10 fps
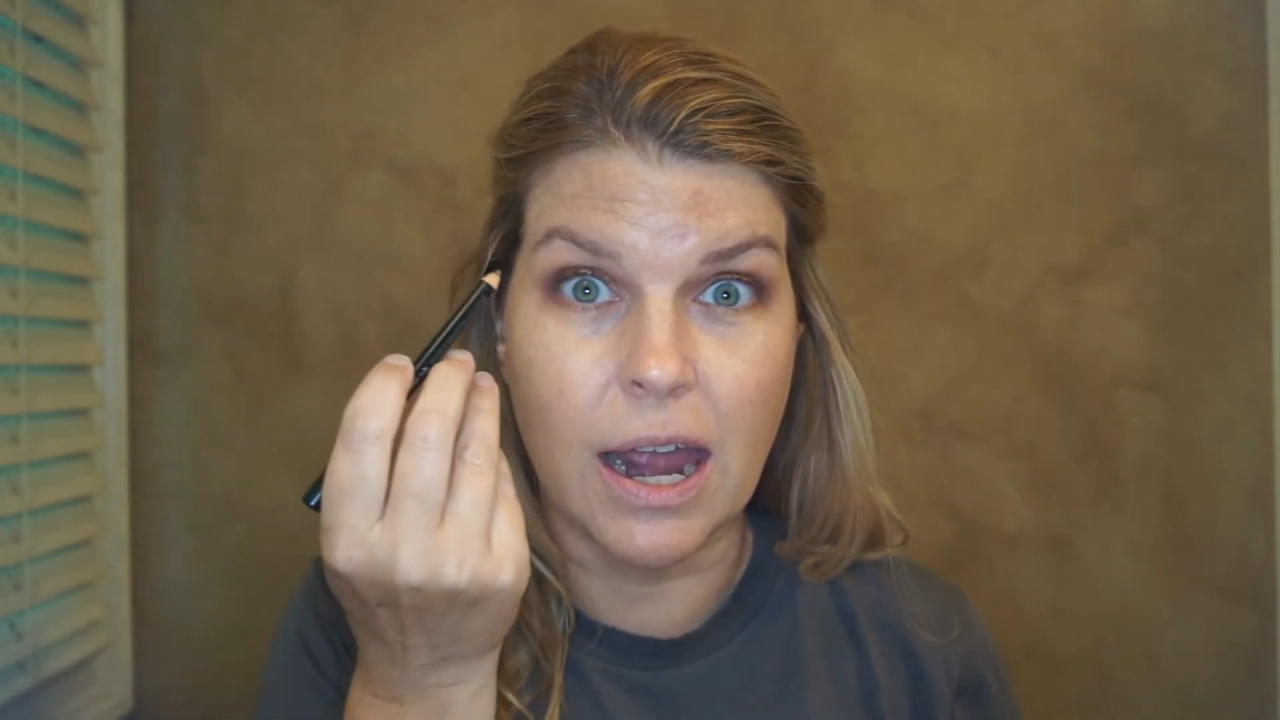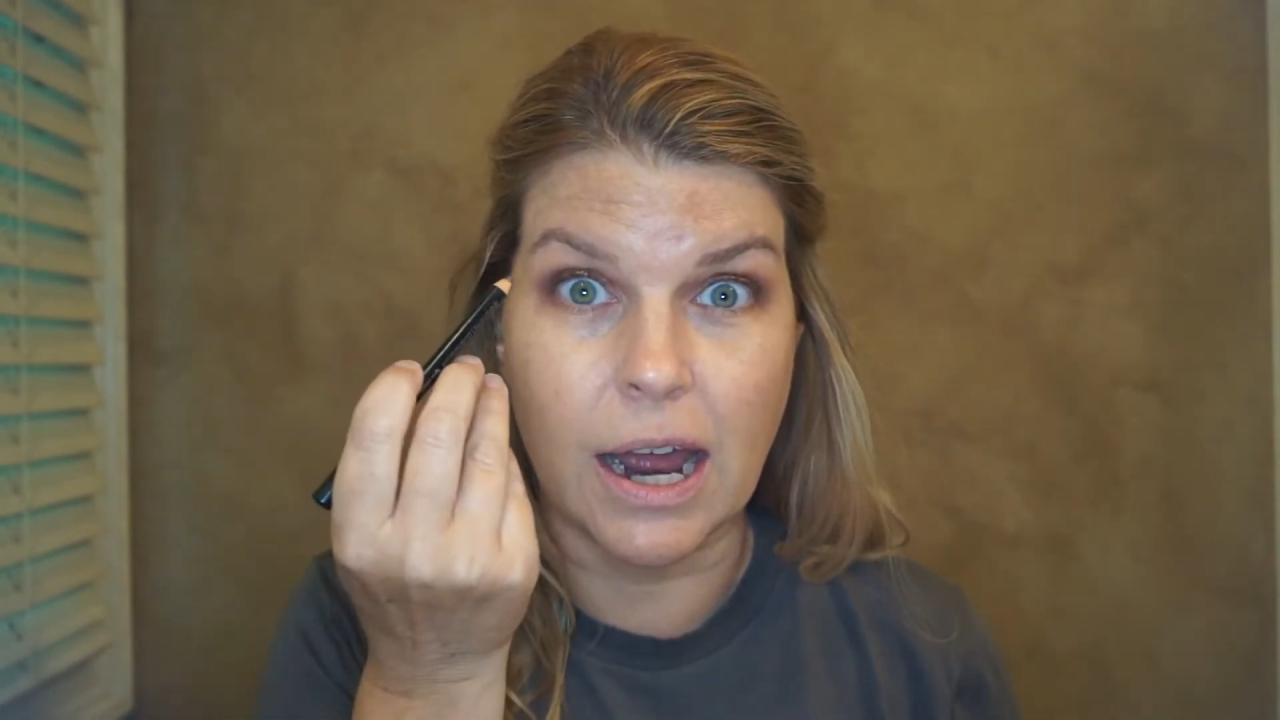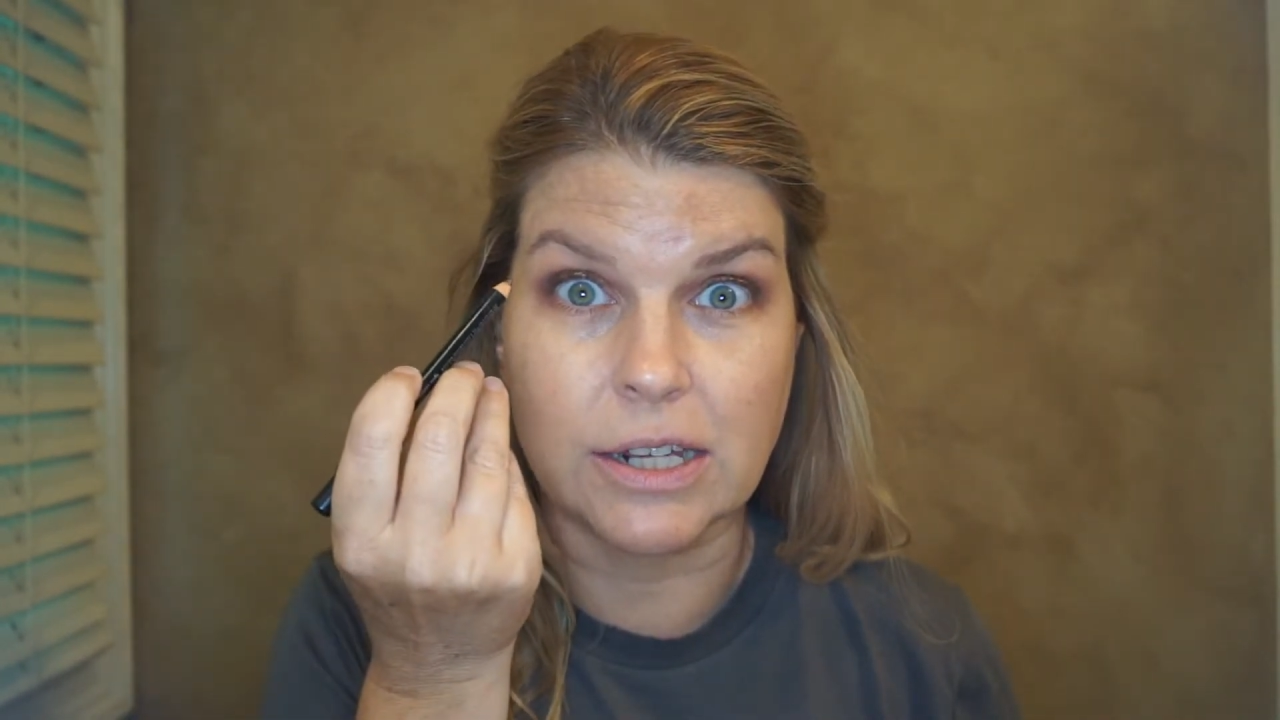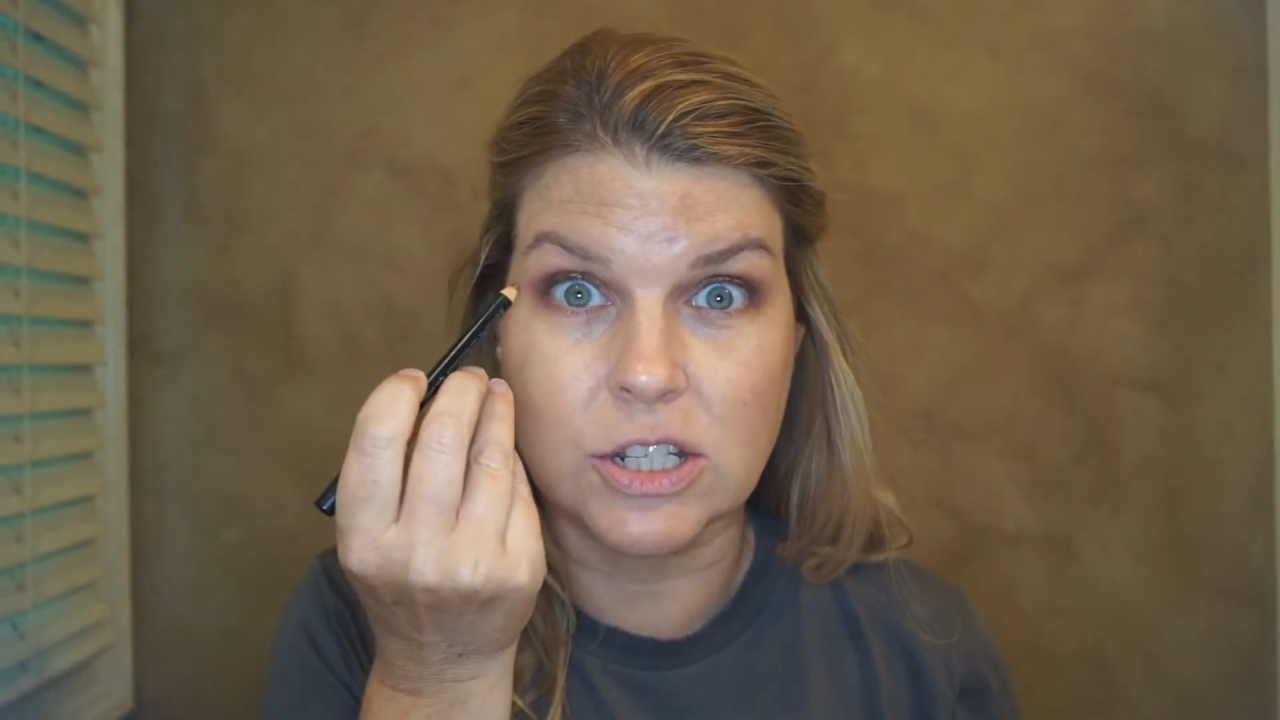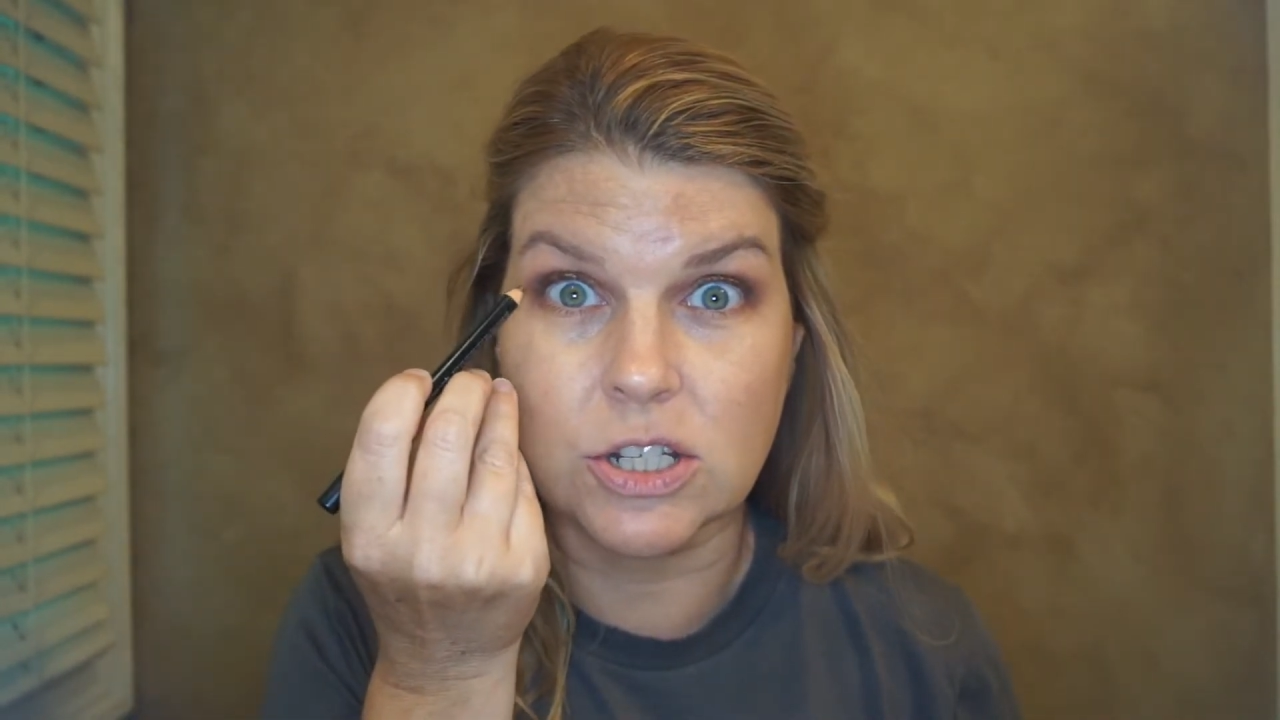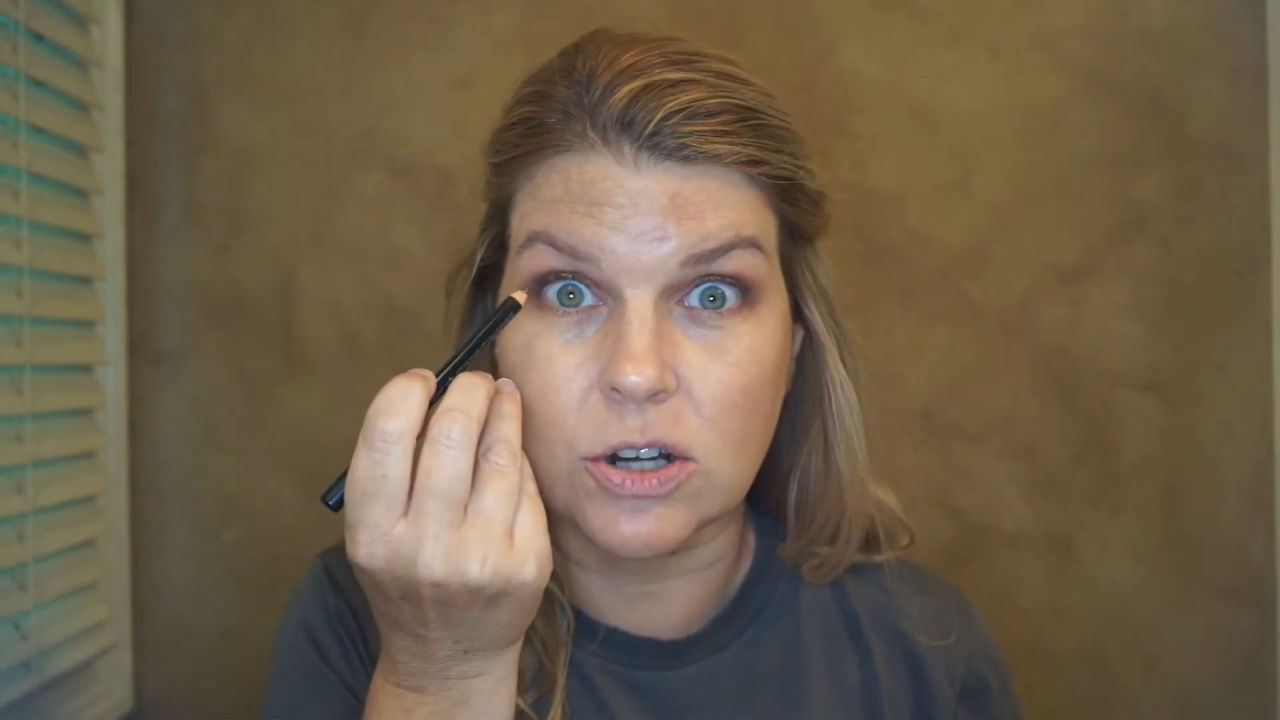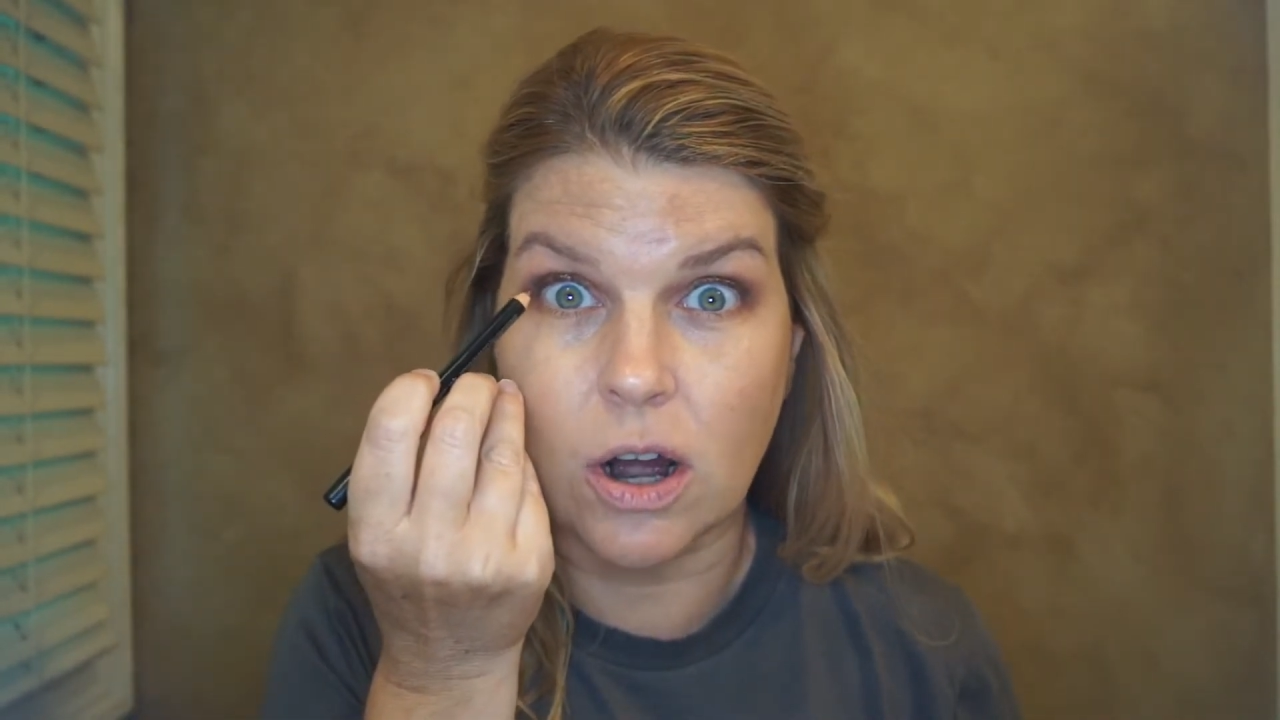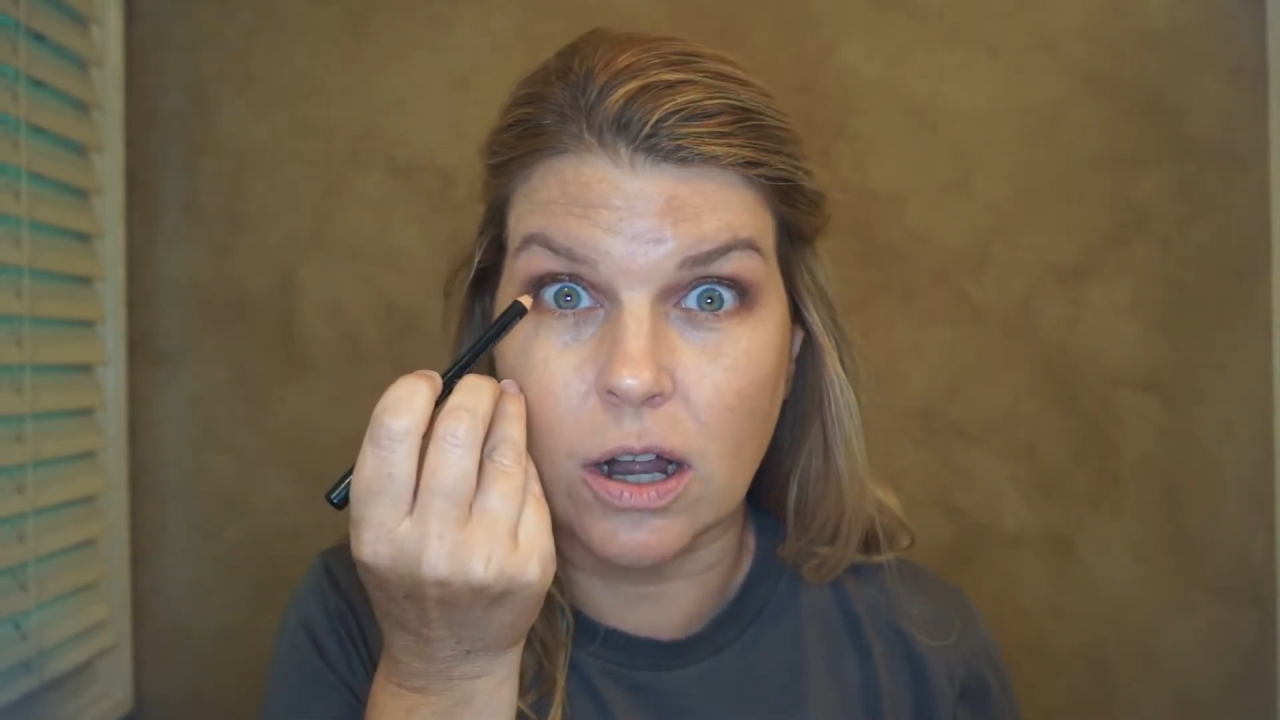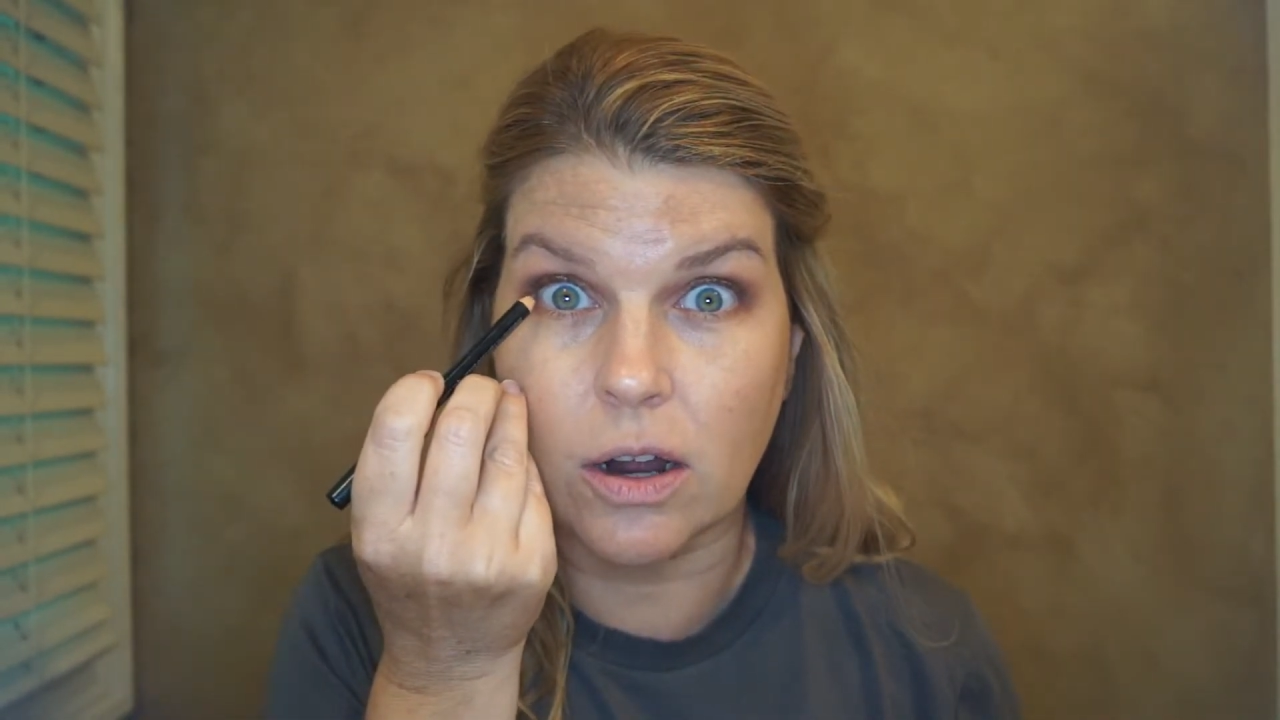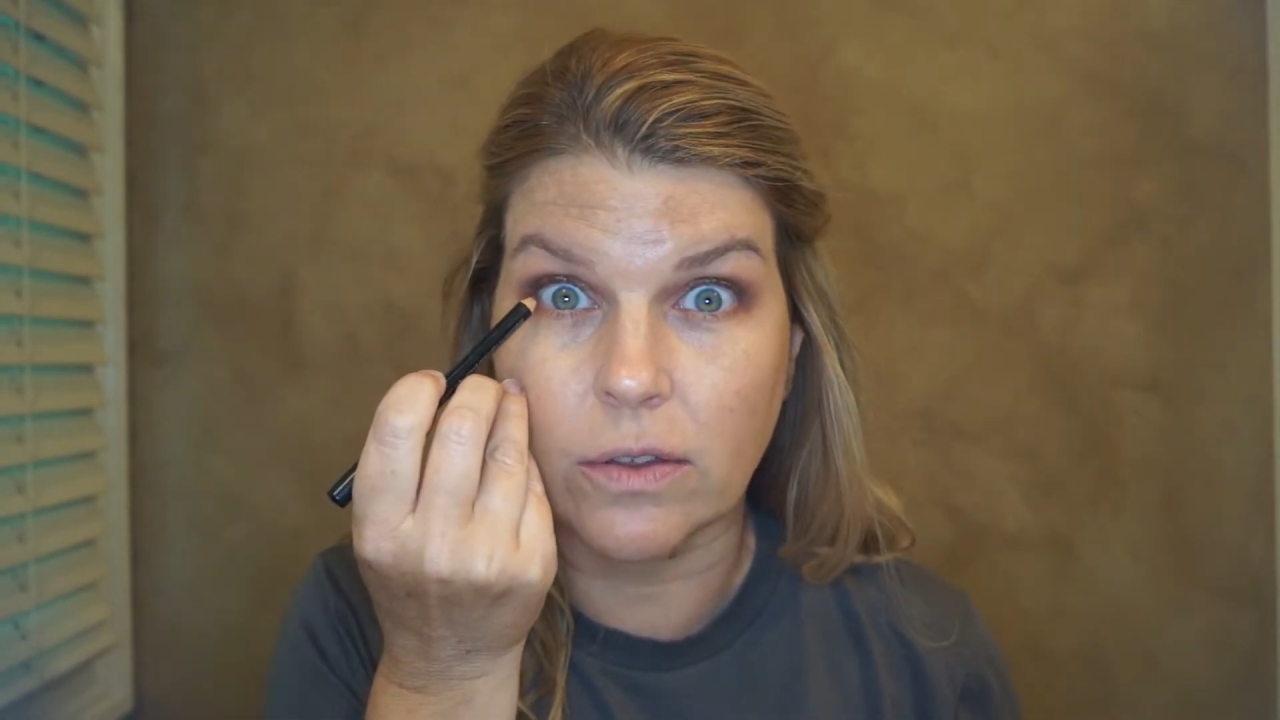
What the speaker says: and I start